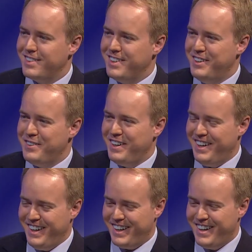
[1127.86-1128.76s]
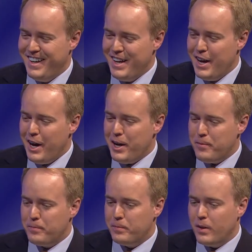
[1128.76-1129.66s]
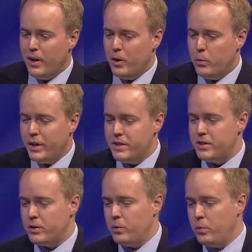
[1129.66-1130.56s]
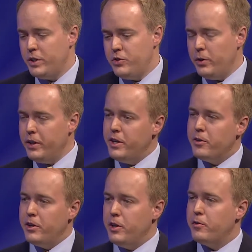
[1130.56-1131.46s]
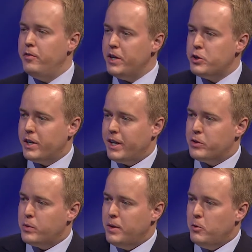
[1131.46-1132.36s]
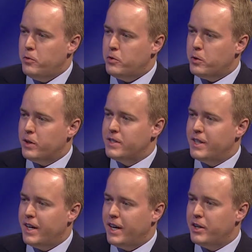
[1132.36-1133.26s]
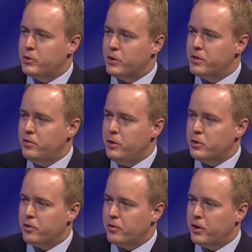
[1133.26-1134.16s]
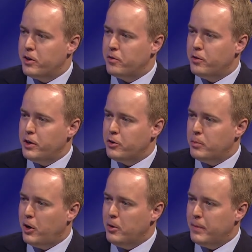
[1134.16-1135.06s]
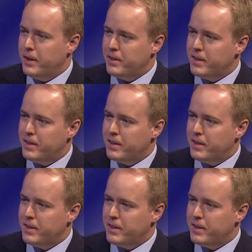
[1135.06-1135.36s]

Okay. What's sort of your vision as we move towards the future for your department?